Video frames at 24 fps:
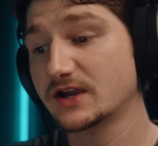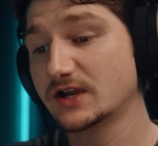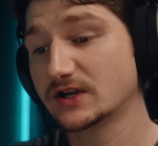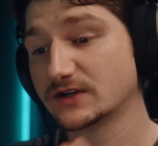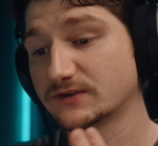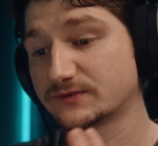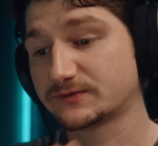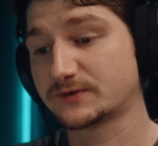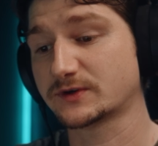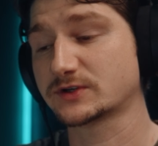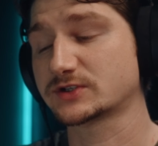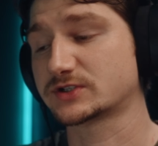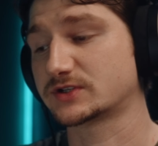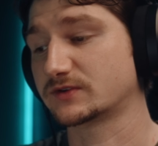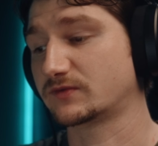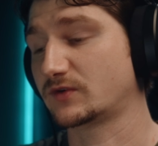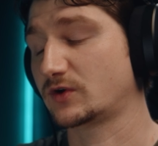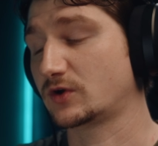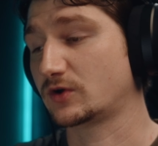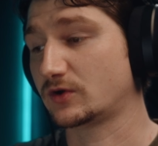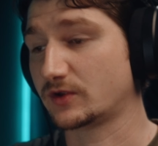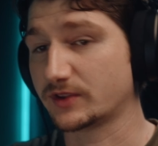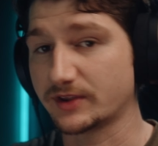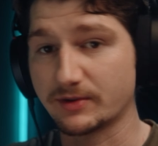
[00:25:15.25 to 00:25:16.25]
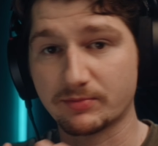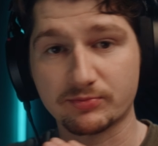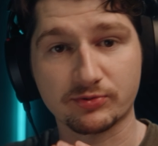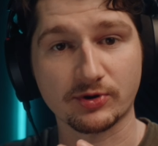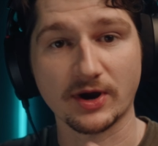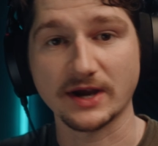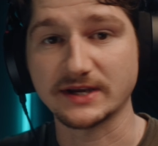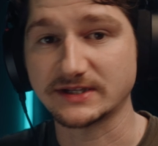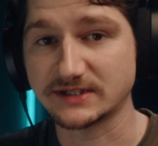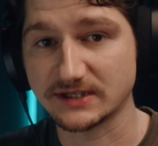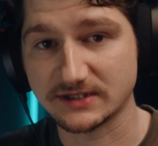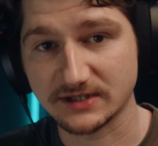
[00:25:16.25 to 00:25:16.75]
First of all, the
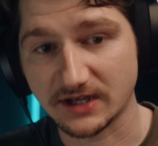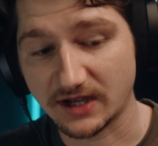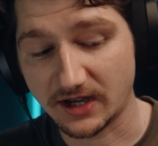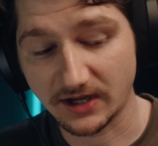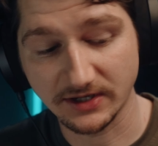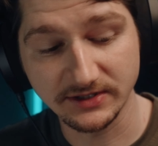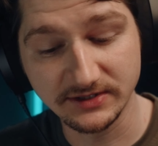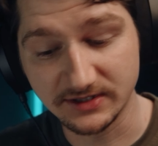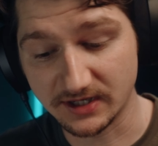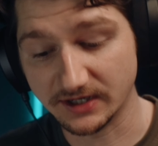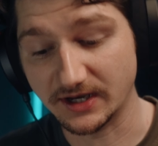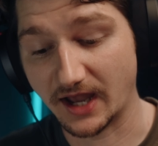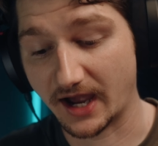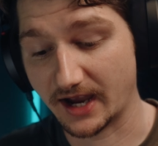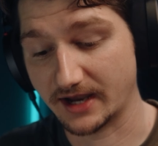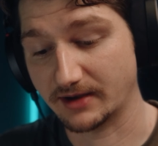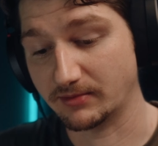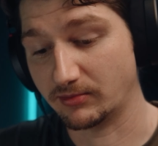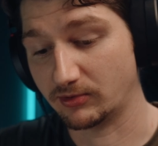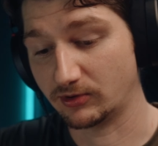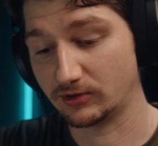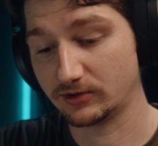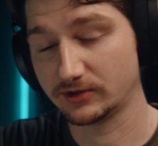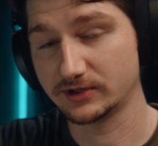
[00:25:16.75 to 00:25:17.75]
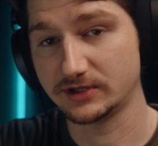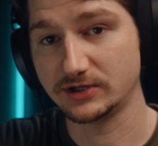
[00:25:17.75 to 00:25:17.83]
price is undeniable.